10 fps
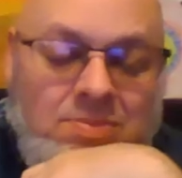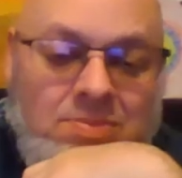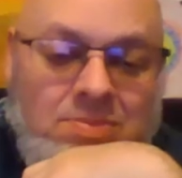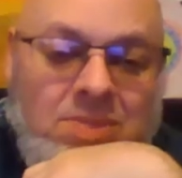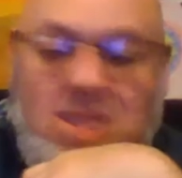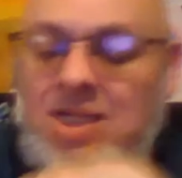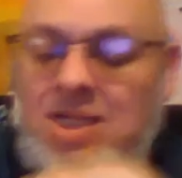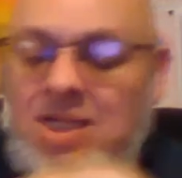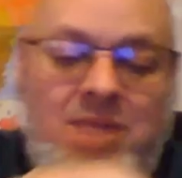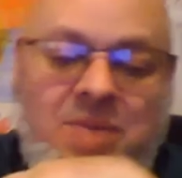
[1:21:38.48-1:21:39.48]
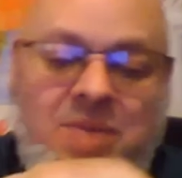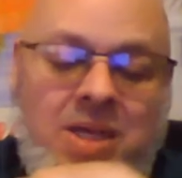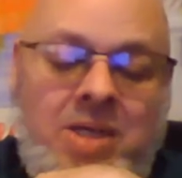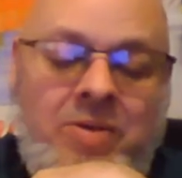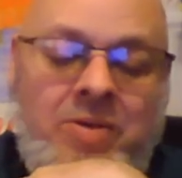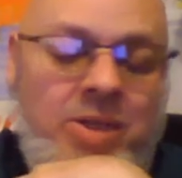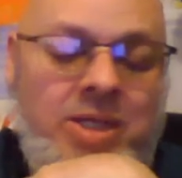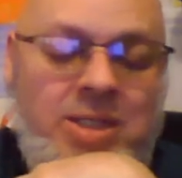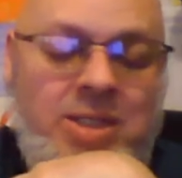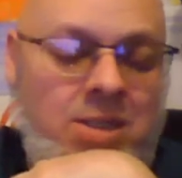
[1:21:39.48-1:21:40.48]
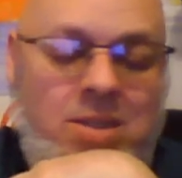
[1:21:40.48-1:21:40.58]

It's not that bad. It really isn't.